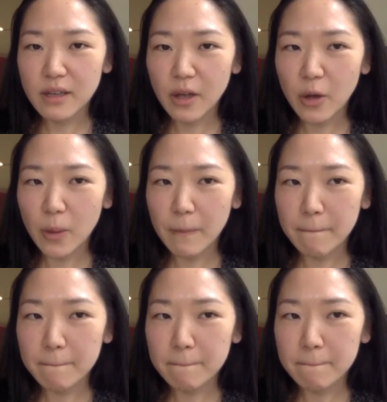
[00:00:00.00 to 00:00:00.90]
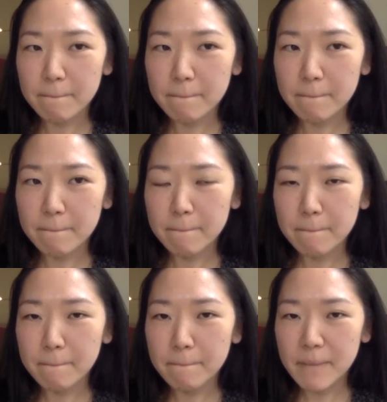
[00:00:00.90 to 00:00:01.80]
Um,
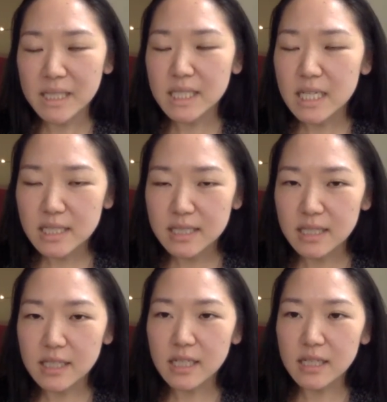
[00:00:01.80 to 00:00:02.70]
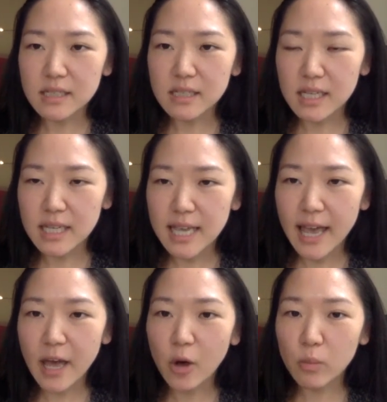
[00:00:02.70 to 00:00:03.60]
that's innocently, like it
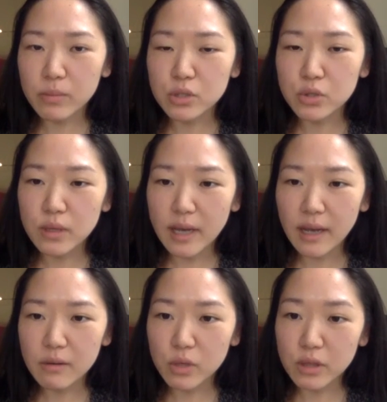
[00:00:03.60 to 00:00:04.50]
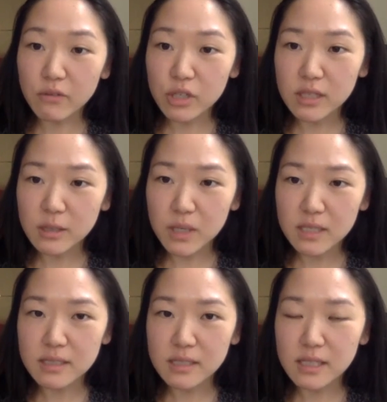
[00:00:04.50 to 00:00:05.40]
can't help but do that with everything,
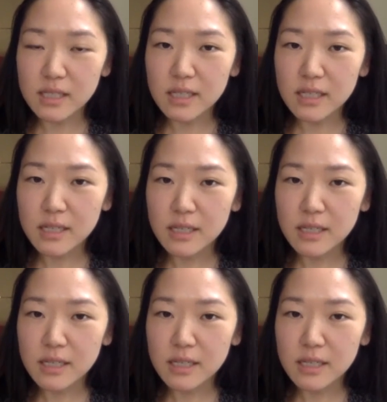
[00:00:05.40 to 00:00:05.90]
basically.